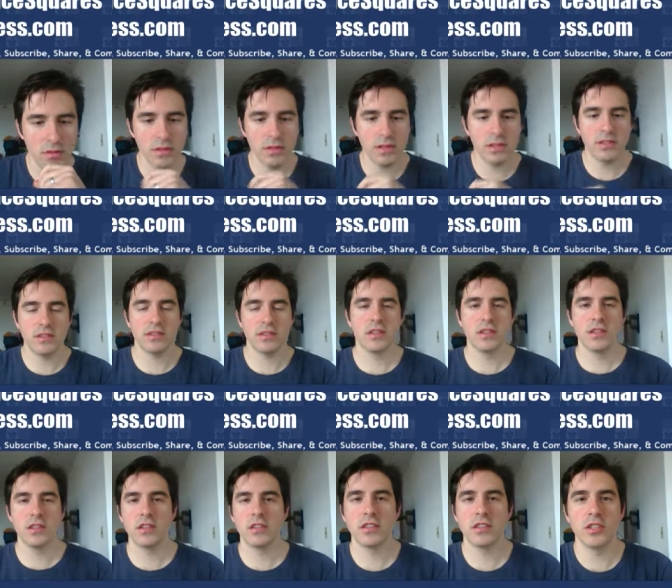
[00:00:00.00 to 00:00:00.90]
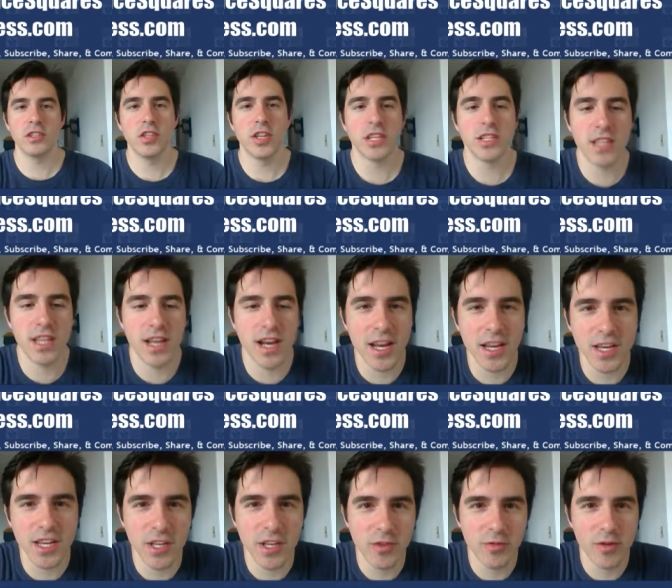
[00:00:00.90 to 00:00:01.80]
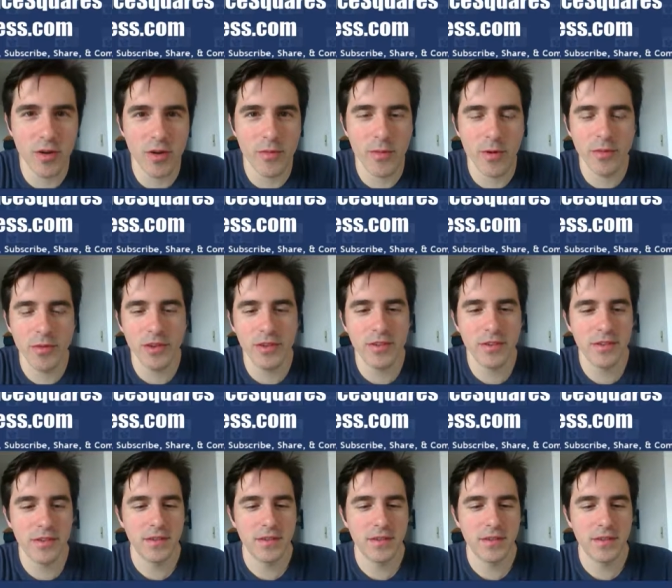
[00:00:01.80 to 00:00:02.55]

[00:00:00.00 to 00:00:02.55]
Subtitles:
Let's suggest that idea to our opponent.